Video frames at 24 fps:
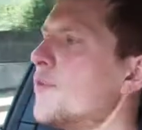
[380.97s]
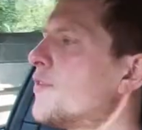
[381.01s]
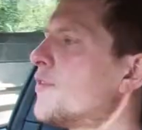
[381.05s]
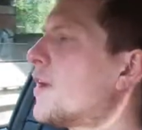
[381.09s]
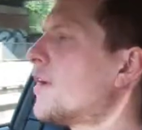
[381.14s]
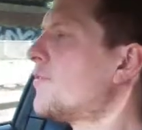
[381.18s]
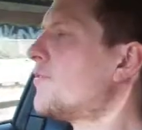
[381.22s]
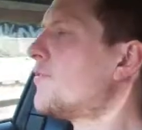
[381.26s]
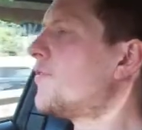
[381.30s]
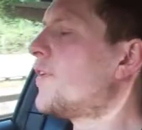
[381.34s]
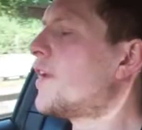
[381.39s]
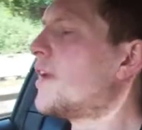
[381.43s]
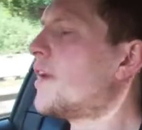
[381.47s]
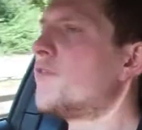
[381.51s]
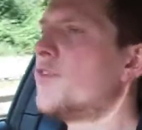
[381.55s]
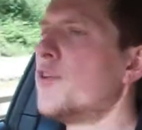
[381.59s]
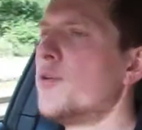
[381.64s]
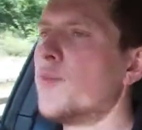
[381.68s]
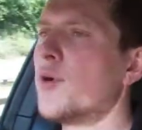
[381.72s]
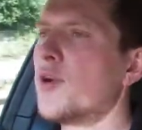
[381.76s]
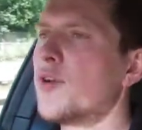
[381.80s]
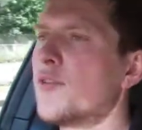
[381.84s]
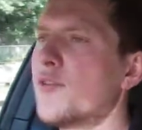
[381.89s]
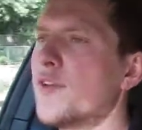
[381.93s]
We've done a fair
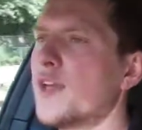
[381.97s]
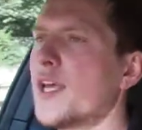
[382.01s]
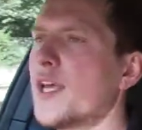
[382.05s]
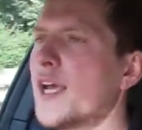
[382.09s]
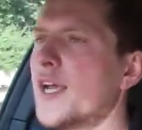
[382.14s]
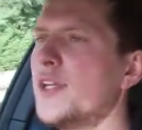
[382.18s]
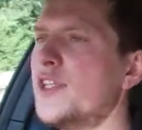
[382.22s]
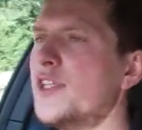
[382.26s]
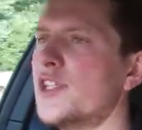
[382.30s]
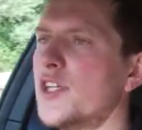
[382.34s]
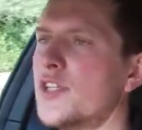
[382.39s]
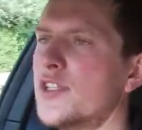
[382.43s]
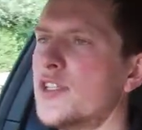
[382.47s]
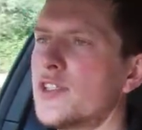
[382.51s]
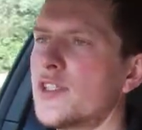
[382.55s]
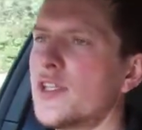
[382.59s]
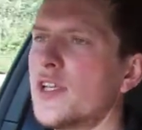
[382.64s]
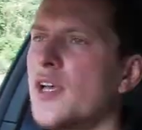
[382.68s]
few modifications.